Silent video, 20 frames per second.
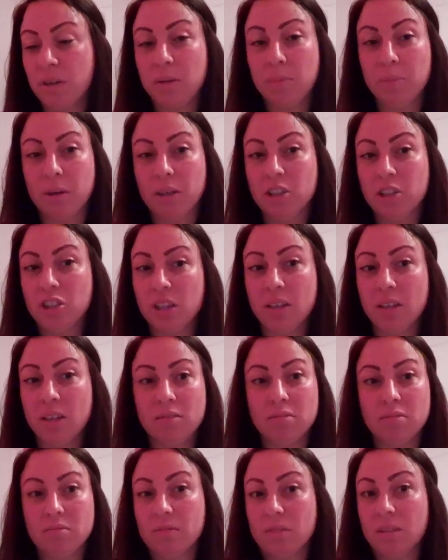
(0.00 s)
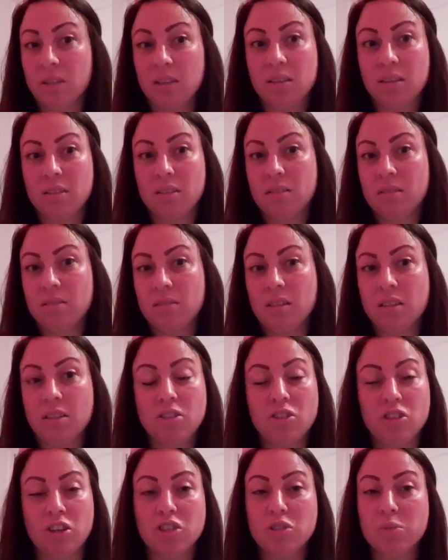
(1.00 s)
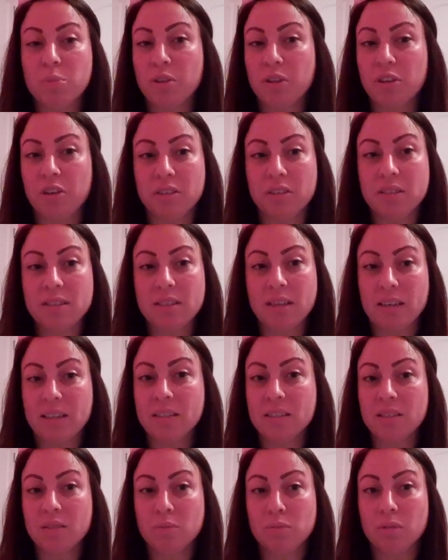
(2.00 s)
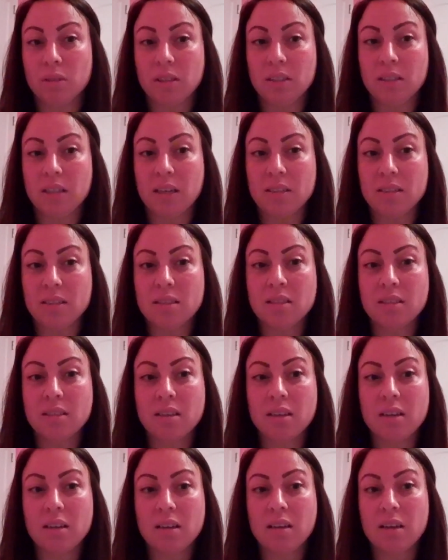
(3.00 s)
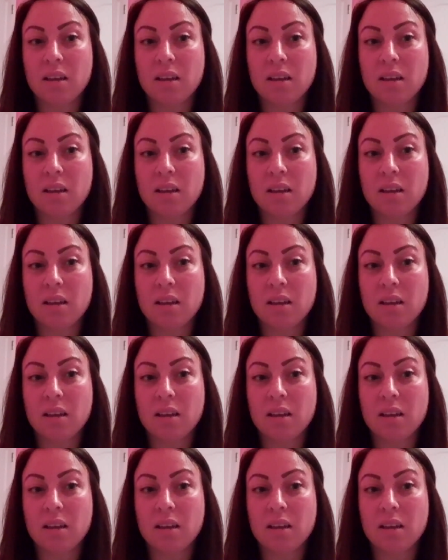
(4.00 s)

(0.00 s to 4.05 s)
pretty much it. It starts with your insides. It really does.